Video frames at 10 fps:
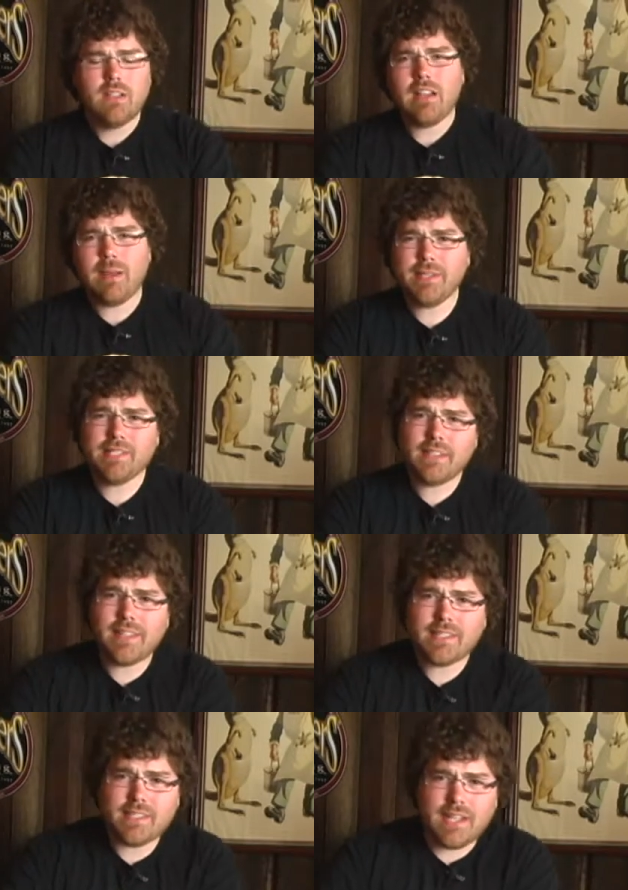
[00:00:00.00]
I must say
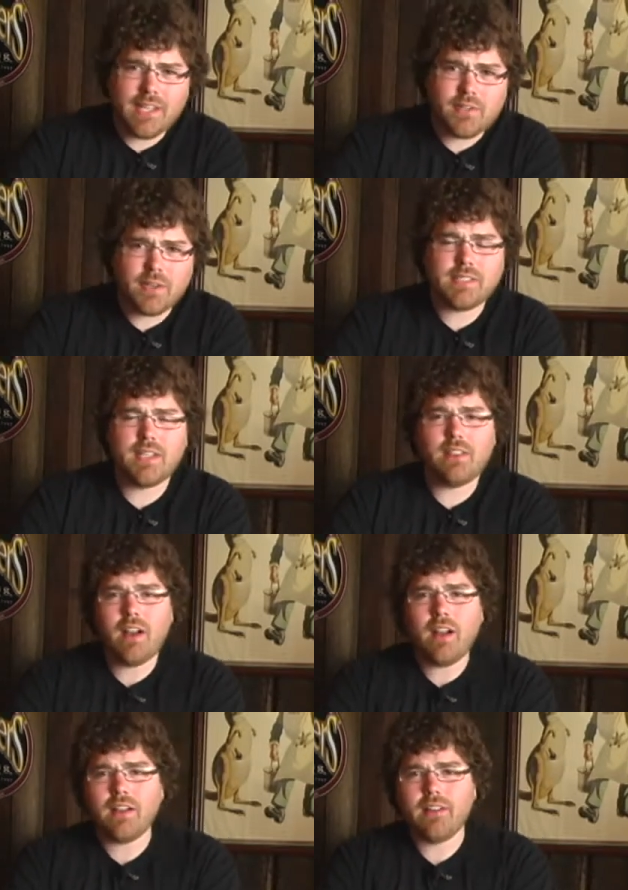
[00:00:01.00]
this is an interesting
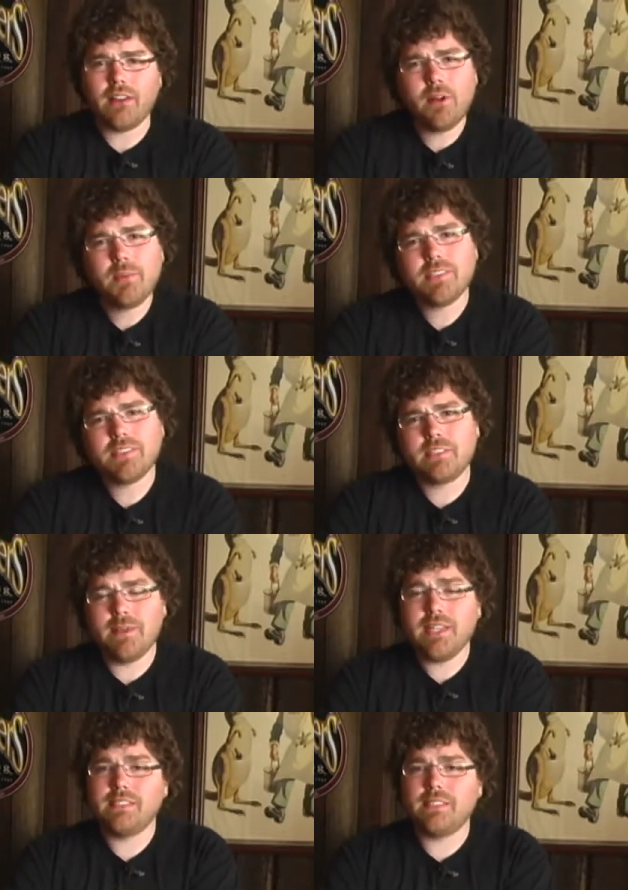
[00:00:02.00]
lager. It almost, to
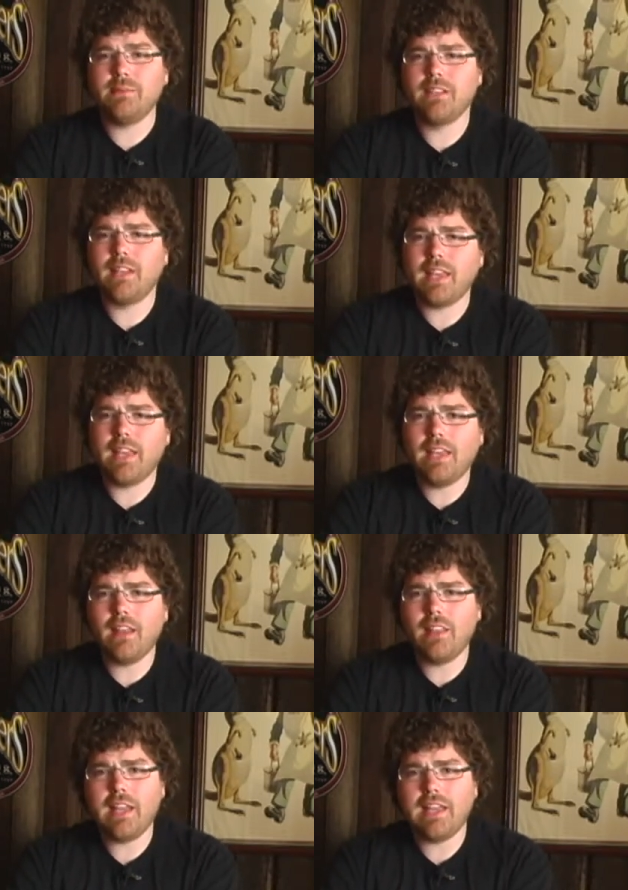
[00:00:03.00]
me, seems like a
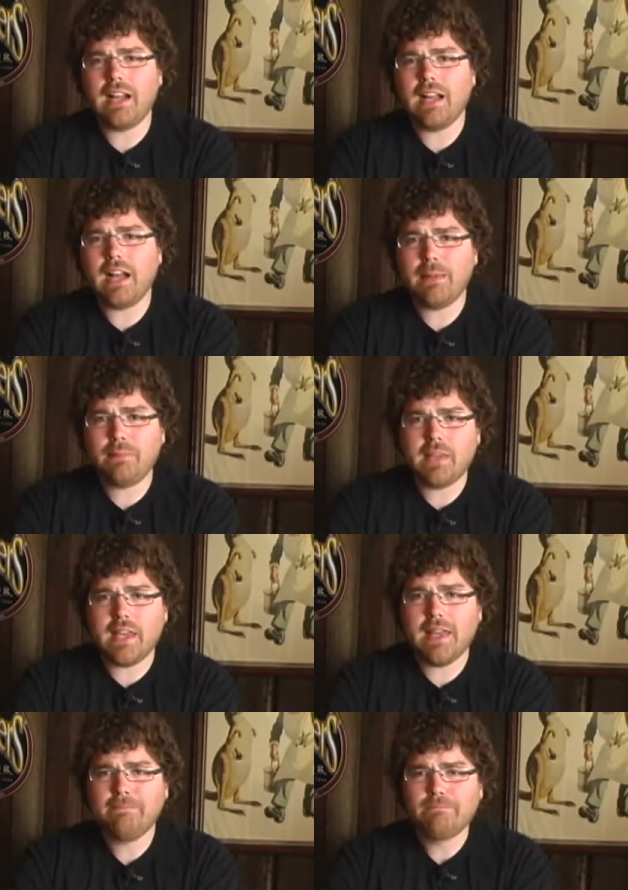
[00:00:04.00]
light
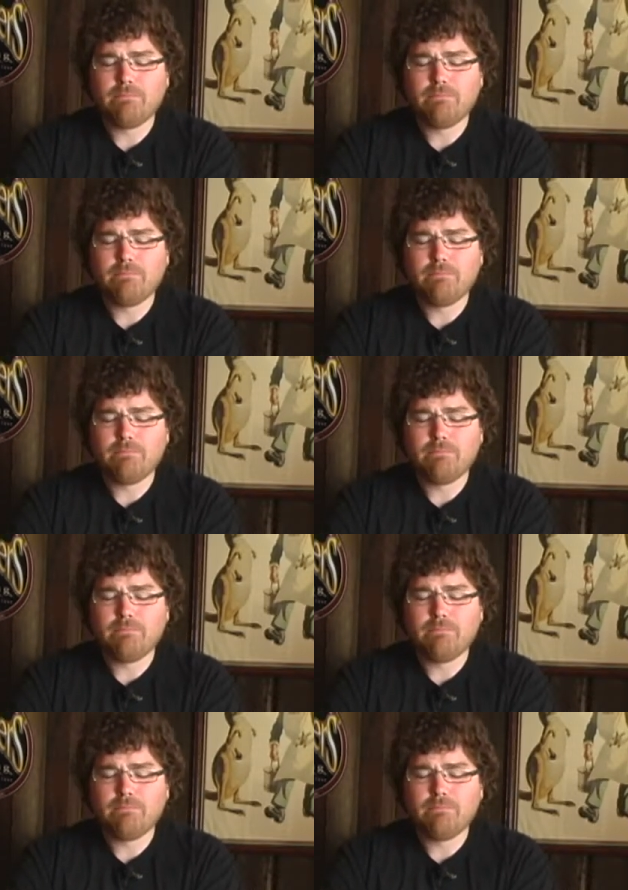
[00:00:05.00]
IPA.